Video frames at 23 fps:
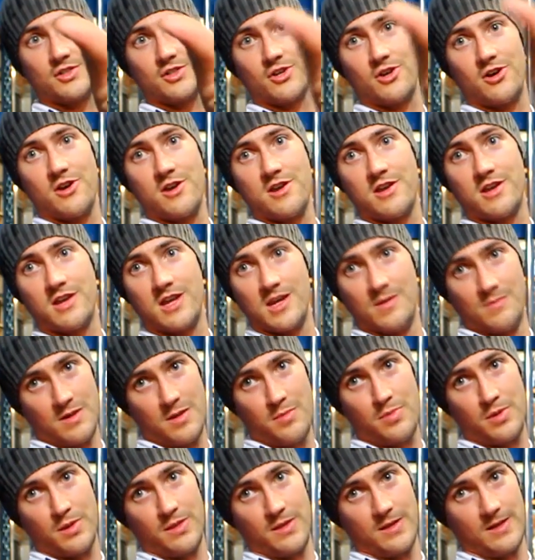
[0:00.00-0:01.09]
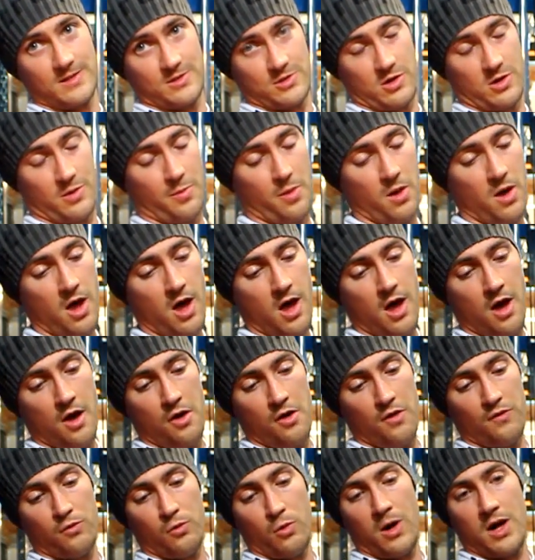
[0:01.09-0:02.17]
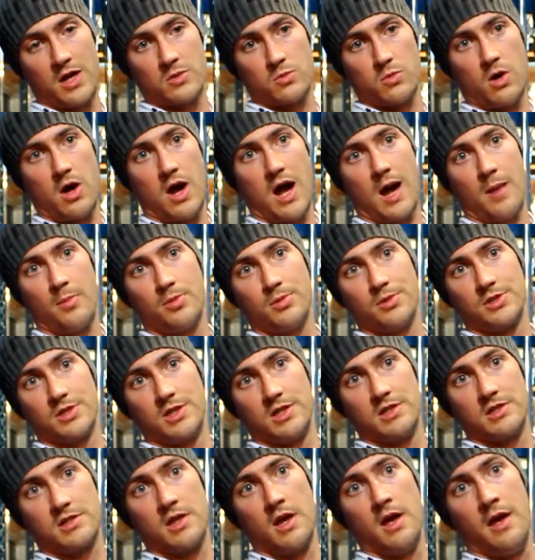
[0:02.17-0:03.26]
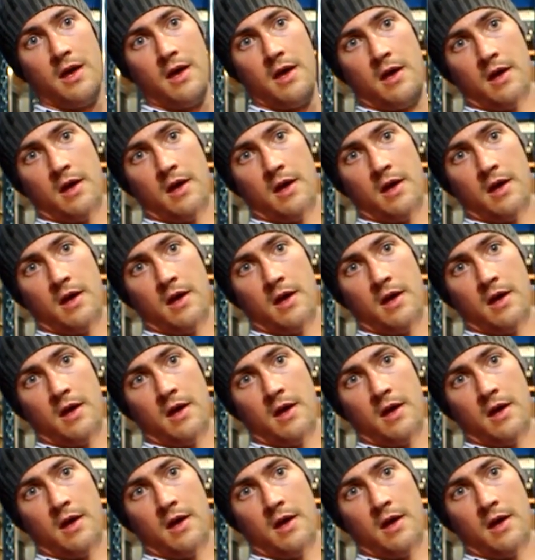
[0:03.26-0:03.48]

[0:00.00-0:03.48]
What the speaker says: sure you keep nipping these up. Otherwise what happens is,